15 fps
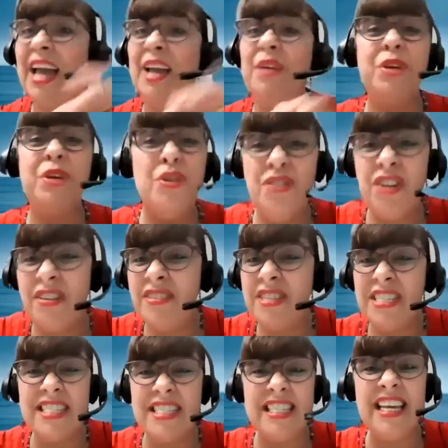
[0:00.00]
And we don't
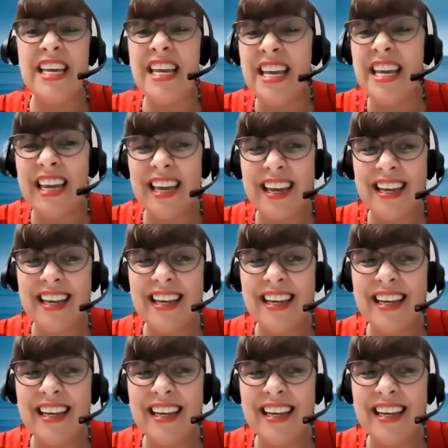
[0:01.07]
even see it.